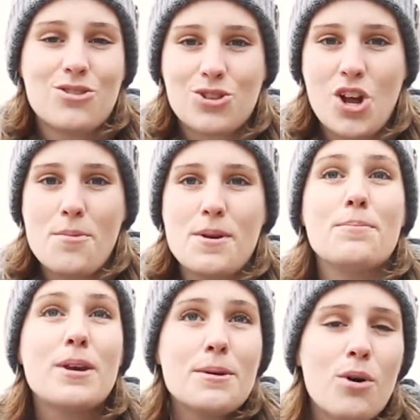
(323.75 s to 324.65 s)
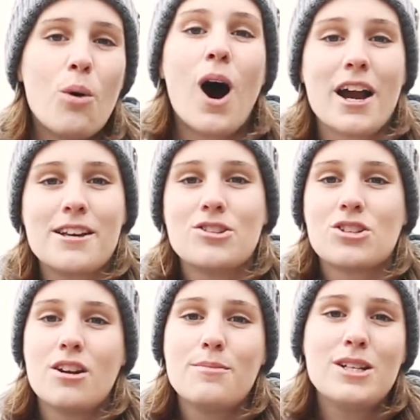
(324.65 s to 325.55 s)
There's gonna be people walking,
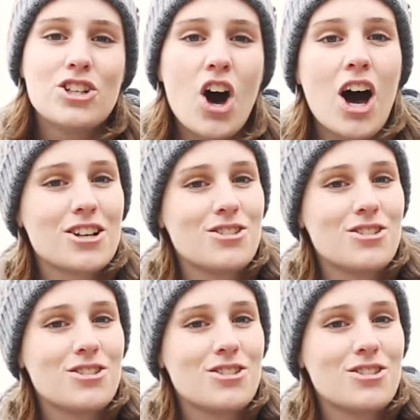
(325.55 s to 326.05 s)
there's gonna be dogs,